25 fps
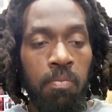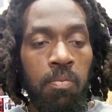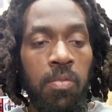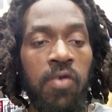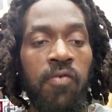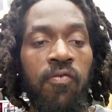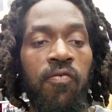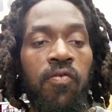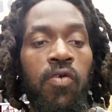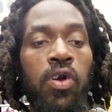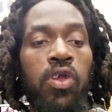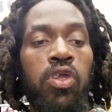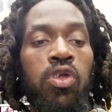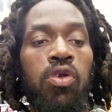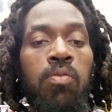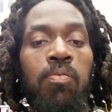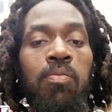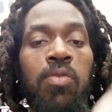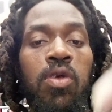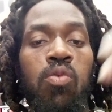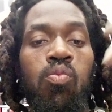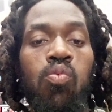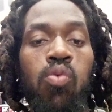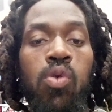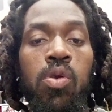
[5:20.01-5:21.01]
before you
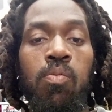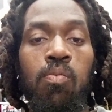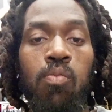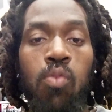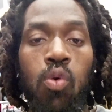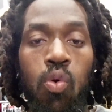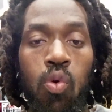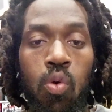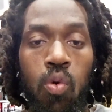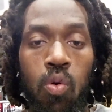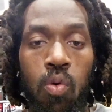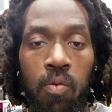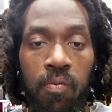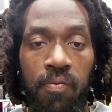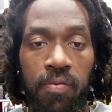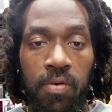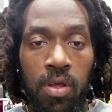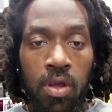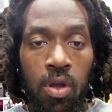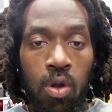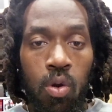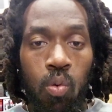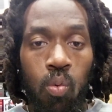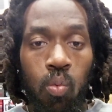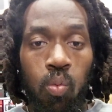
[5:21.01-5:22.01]
be removed
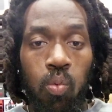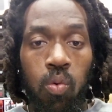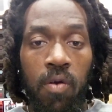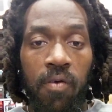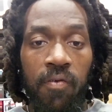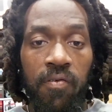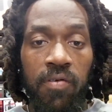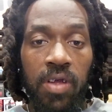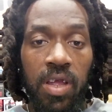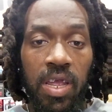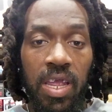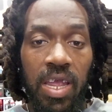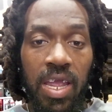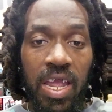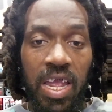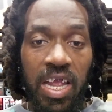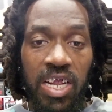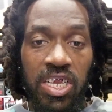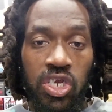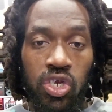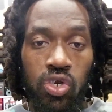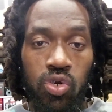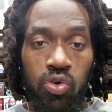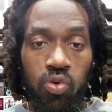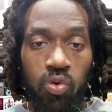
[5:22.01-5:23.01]
with
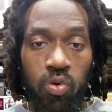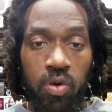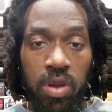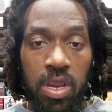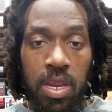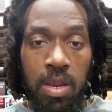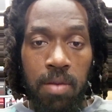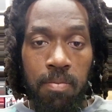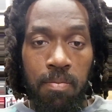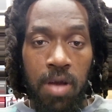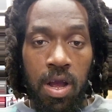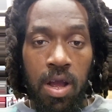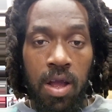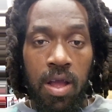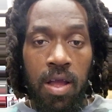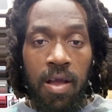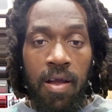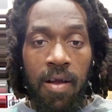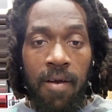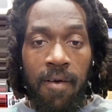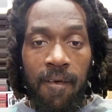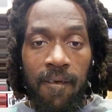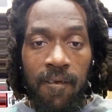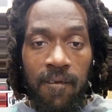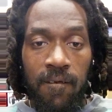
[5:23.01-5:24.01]
extreme
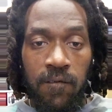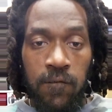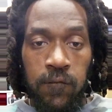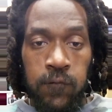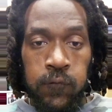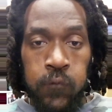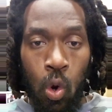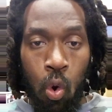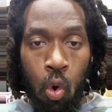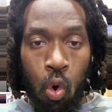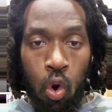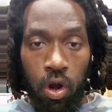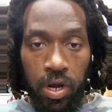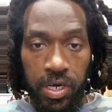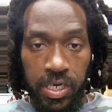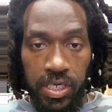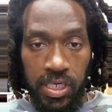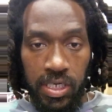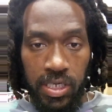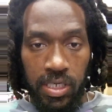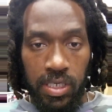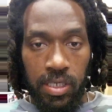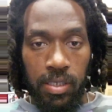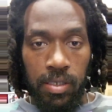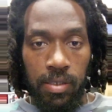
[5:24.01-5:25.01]

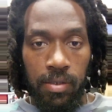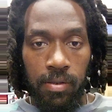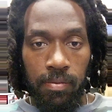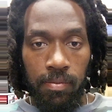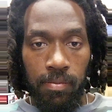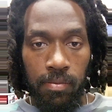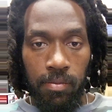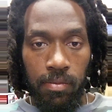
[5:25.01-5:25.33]
force.